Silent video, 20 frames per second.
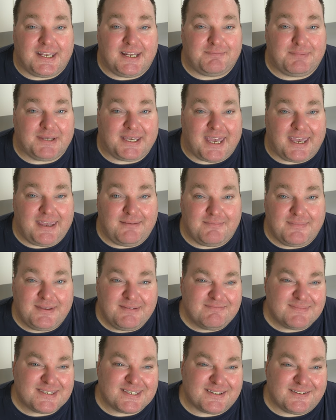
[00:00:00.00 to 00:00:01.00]
It became
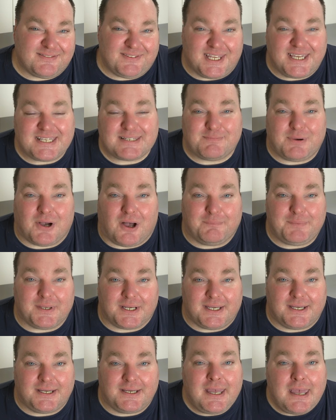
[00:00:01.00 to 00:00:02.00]
sort of less
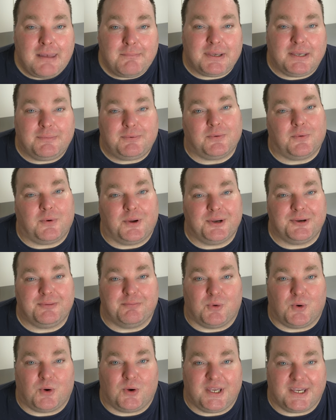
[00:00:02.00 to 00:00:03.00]
popular. People wanted
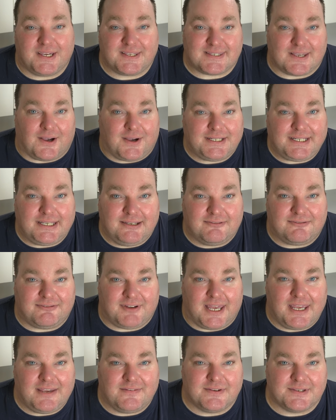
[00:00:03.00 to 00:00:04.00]
more exciting
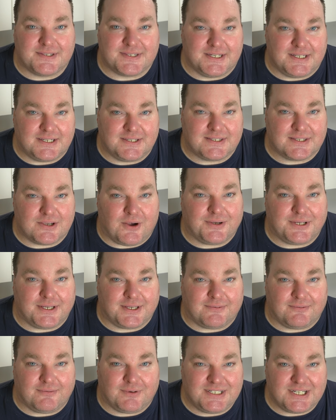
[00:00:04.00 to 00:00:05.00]
flavours and
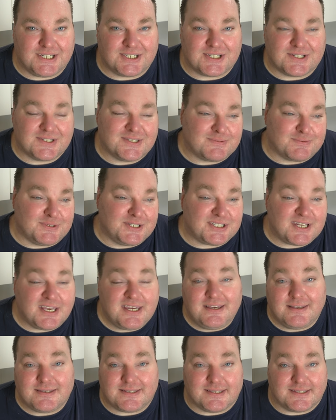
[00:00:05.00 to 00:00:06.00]
exotic dishes, which
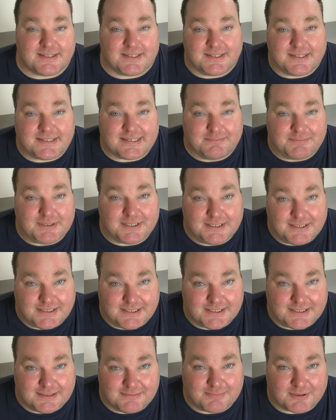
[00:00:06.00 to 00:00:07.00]
Sizzler simply
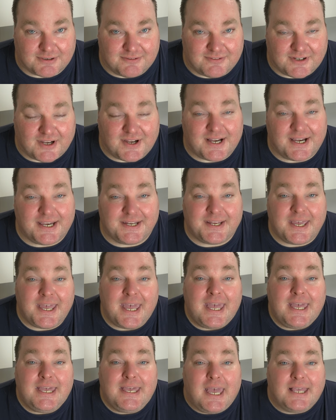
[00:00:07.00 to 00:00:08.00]
didn't provide.
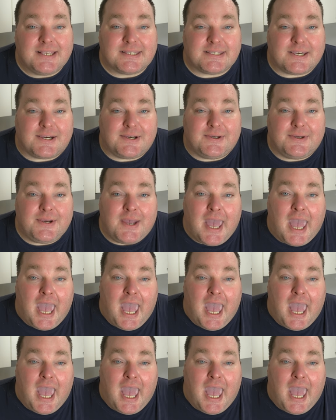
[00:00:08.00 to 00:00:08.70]
So